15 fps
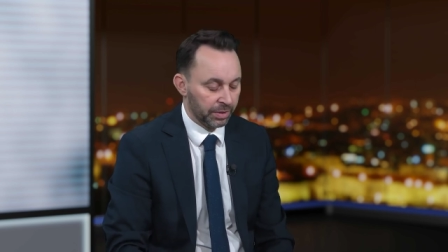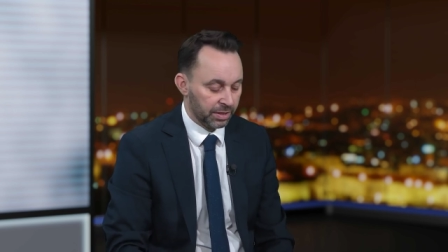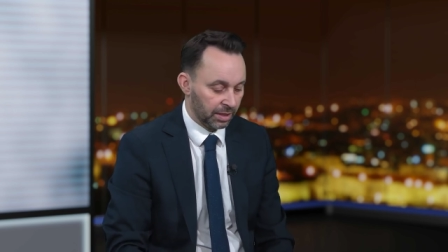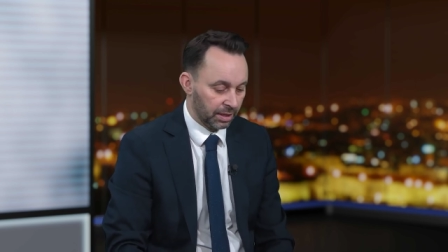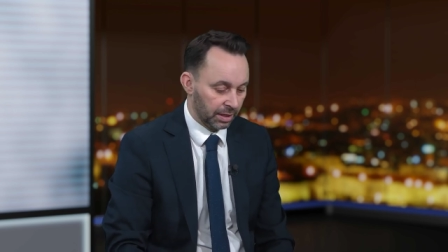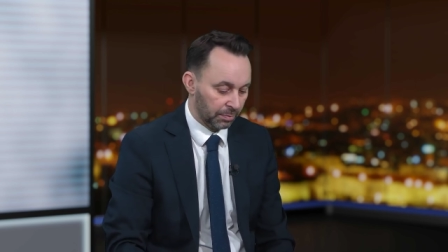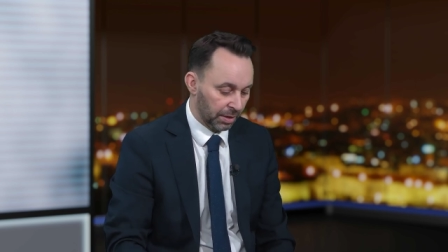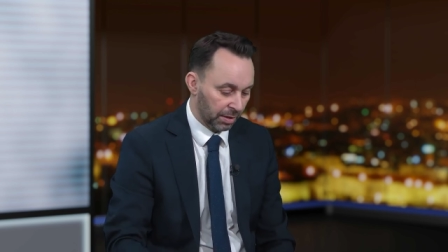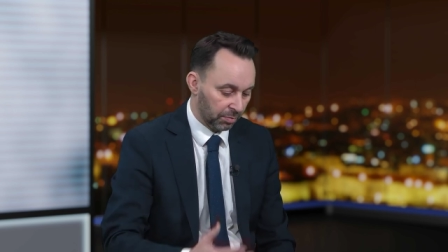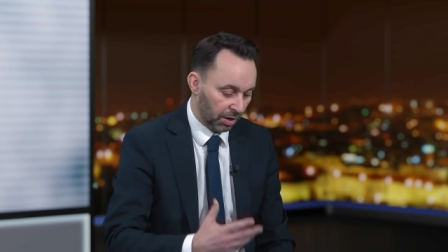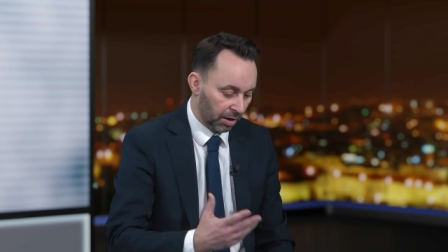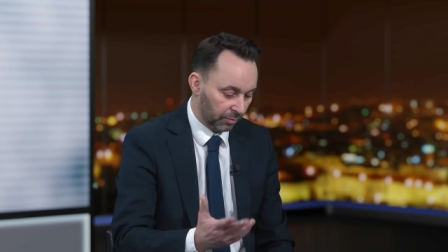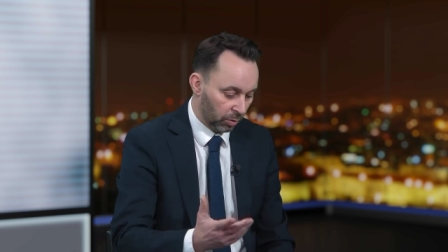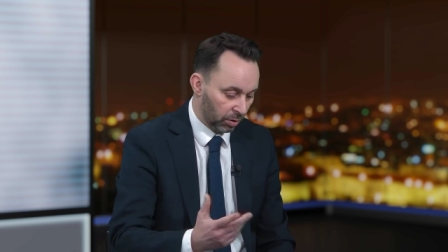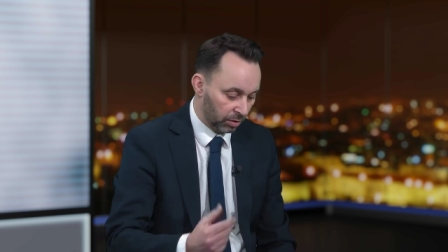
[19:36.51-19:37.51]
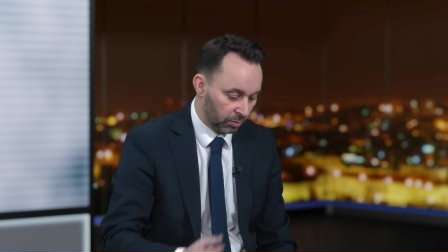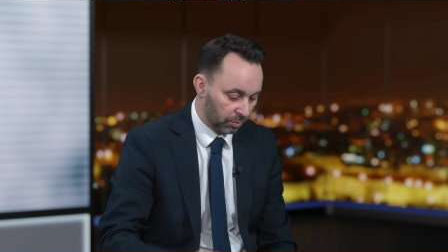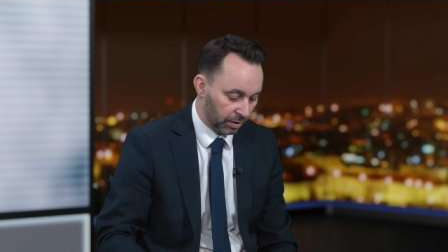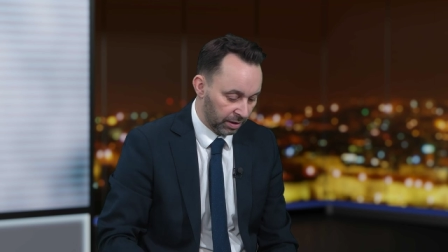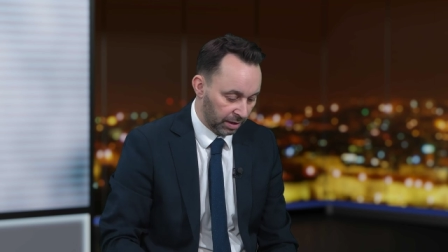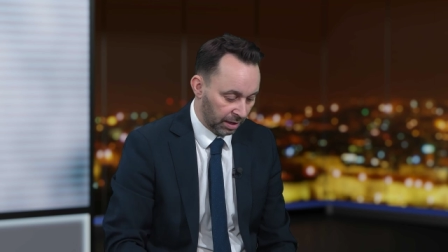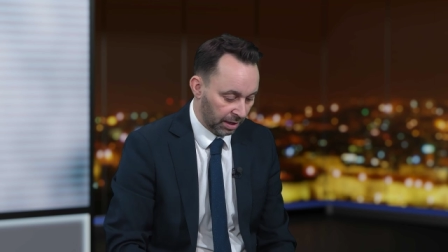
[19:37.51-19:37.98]
particularly people I work
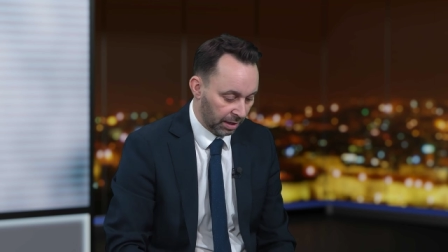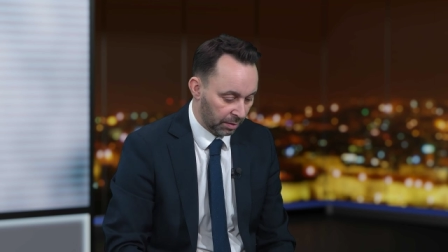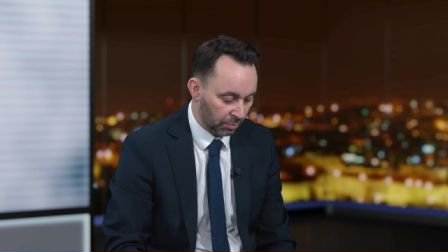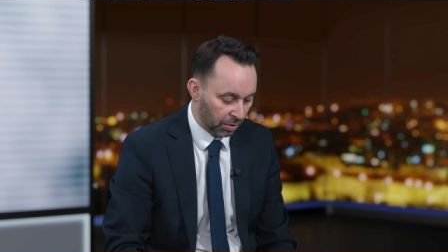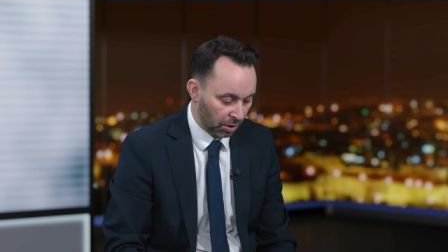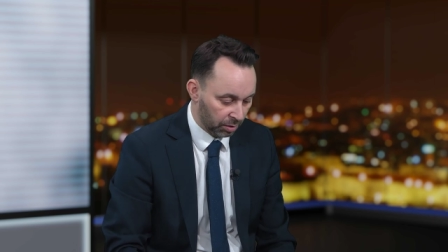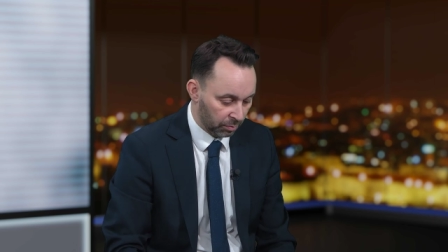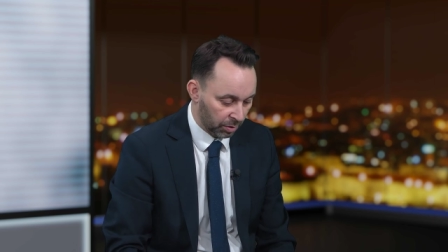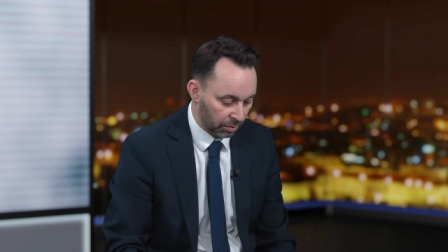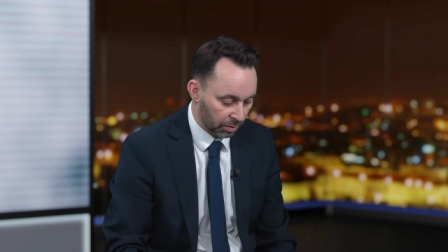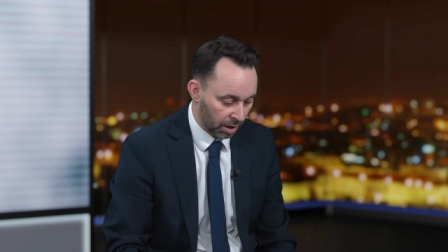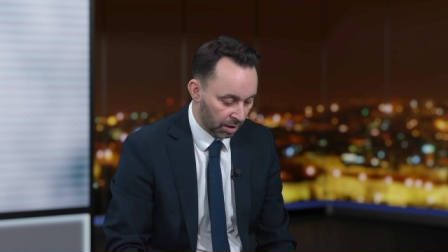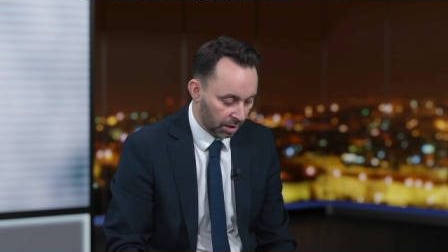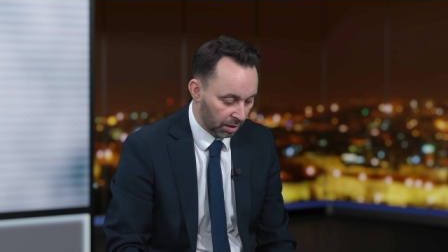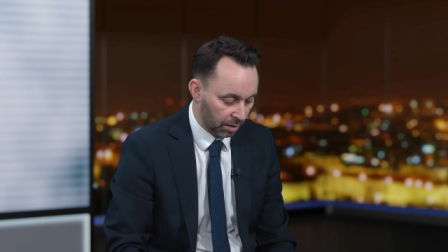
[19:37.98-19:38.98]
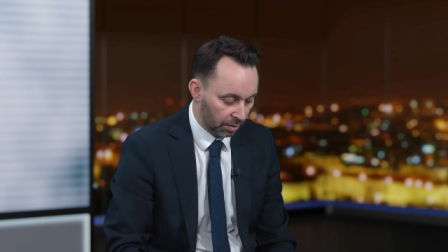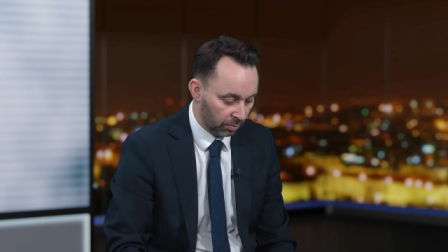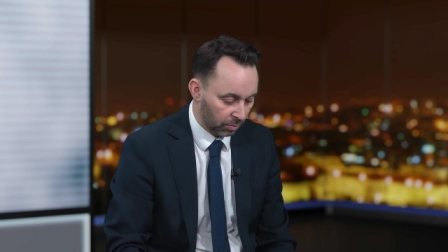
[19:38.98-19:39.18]
with in Parliament, uh,